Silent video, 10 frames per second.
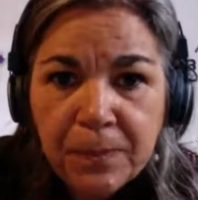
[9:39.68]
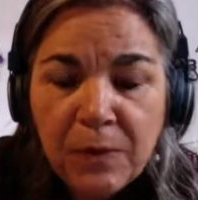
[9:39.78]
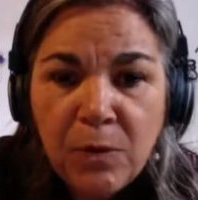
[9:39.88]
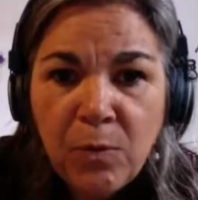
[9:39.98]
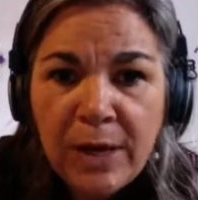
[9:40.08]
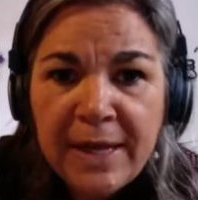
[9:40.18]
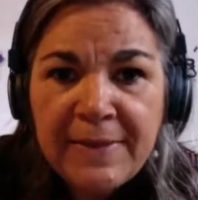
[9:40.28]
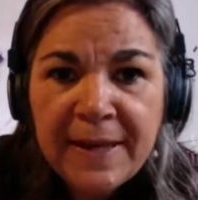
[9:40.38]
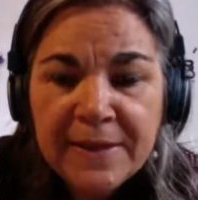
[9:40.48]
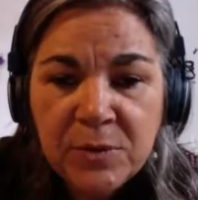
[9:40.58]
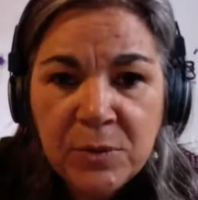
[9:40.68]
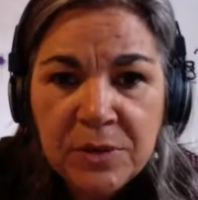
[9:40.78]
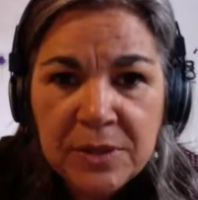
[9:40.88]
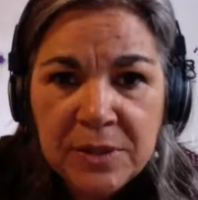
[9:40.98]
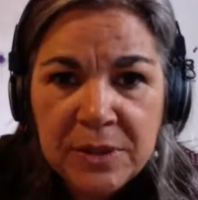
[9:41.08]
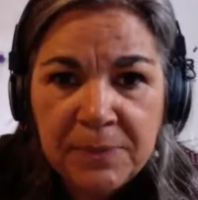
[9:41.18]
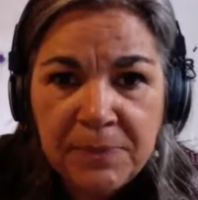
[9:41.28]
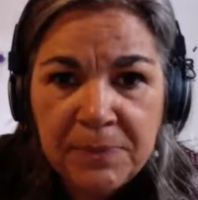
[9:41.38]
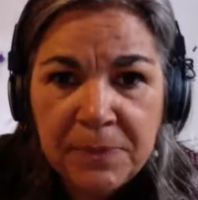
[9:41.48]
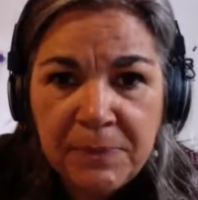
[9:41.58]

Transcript: the way that the